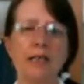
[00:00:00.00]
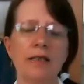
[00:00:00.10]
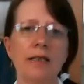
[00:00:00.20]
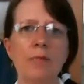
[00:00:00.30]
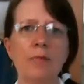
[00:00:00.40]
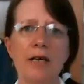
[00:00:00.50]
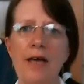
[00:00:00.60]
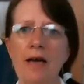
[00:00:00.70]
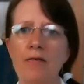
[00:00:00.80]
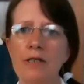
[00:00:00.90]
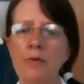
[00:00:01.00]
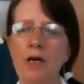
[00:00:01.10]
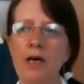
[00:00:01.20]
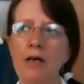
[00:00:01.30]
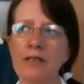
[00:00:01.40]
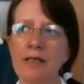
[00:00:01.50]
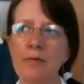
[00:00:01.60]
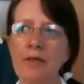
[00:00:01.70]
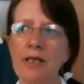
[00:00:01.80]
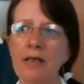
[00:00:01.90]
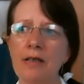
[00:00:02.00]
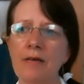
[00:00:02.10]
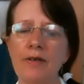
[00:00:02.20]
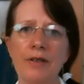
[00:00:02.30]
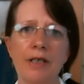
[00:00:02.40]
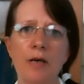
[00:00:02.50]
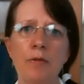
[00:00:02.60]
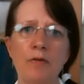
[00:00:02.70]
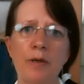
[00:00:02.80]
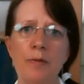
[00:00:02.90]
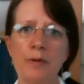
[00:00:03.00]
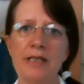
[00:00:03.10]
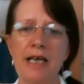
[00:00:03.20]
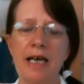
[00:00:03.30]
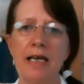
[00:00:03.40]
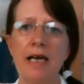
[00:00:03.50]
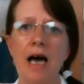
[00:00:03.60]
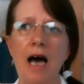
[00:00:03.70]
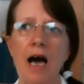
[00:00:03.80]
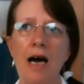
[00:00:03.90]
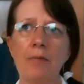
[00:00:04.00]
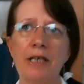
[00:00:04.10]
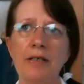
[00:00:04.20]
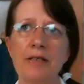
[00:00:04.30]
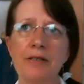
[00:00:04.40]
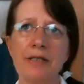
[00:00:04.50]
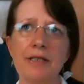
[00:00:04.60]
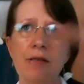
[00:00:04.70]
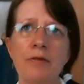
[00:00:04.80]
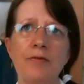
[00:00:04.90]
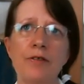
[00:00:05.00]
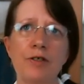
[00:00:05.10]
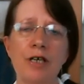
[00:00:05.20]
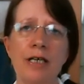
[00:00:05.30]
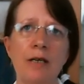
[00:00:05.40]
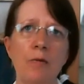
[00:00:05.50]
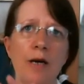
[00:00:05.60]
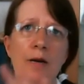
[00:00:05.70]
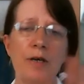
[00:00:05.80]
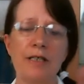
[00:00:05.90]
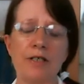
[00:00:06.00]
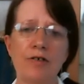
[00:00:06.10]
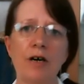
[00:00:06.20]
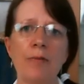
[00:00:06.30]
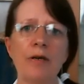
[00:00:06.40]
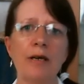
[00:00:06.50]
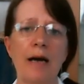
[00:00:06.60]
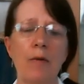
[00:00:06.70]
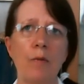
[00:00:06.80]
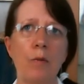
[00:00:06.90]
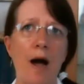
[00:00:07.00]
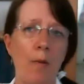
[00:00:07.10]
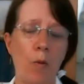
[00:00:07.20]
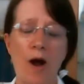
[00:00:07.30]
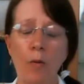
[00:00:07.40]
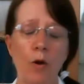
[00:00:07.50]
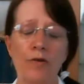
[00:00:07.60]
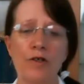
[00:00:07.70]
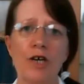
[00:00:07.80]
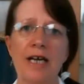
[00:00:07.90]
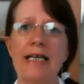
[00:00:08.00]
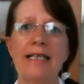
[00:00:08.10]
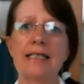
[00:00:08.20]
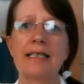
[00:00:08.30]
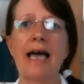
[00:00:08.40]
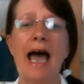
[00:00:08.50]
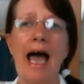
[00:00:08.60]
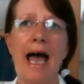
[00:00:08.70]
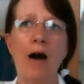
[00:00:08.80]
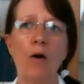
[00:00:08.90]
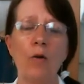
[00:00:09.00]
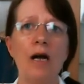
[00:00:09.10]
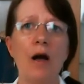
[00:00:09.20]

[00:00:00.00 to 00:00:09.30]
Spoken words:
a little bit there as well? Something that I've heard a couple of people say, because on some of the training where we're describing what the training is and how,